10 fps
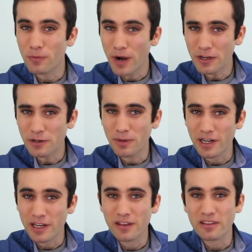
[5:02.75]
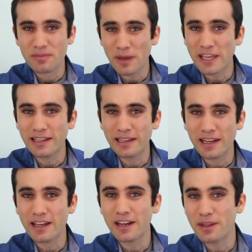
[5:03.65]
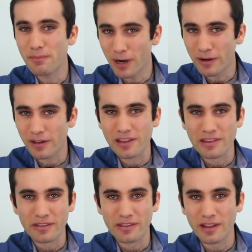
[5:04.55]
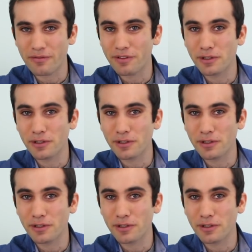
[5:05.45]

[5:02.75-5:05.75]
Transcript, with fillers: around money and speculating on the markets instead of